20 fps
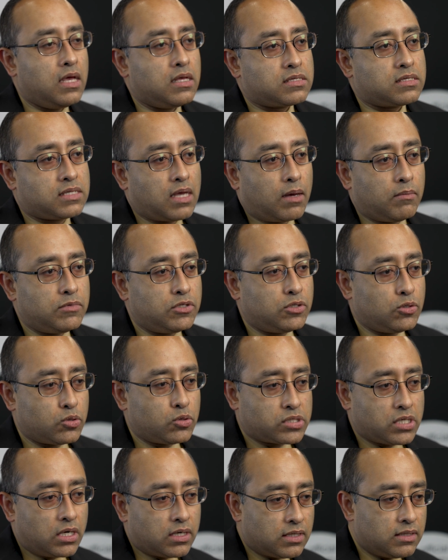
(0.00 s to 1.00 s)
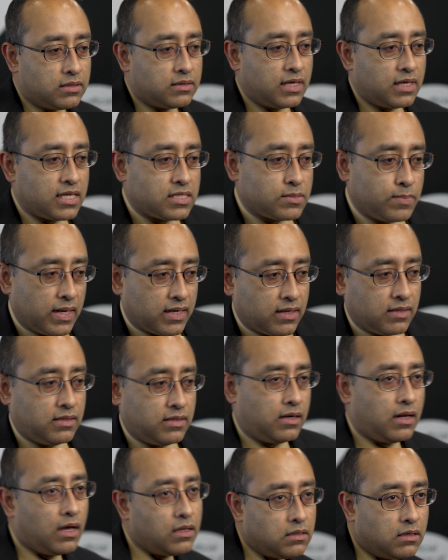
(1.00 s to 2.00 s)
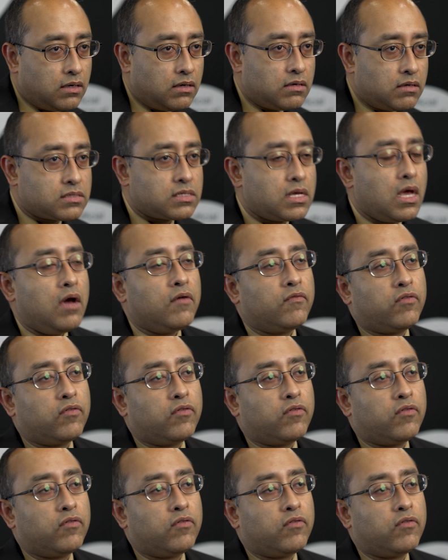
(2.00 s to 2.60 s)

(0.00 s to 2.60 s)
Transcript: some do certain things better than others.